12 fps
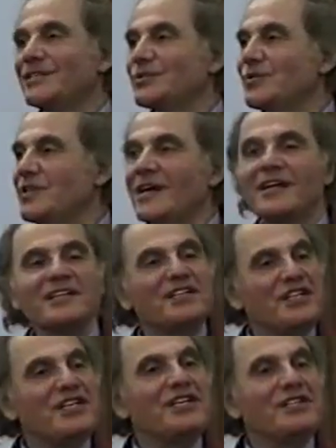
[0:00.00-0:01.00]
So they are
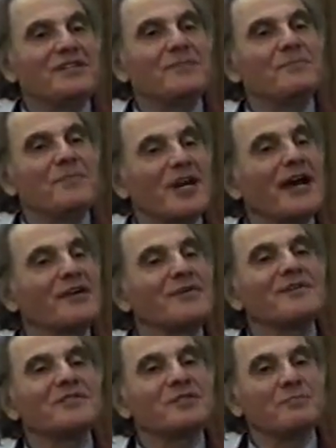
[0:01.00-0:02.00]
indeed
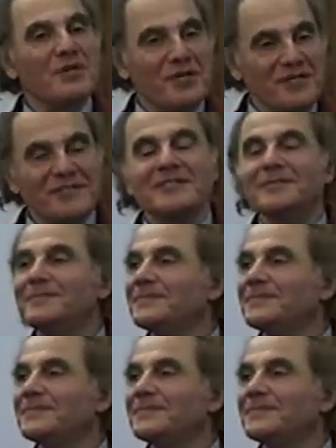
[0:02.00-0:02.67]
miraculous births.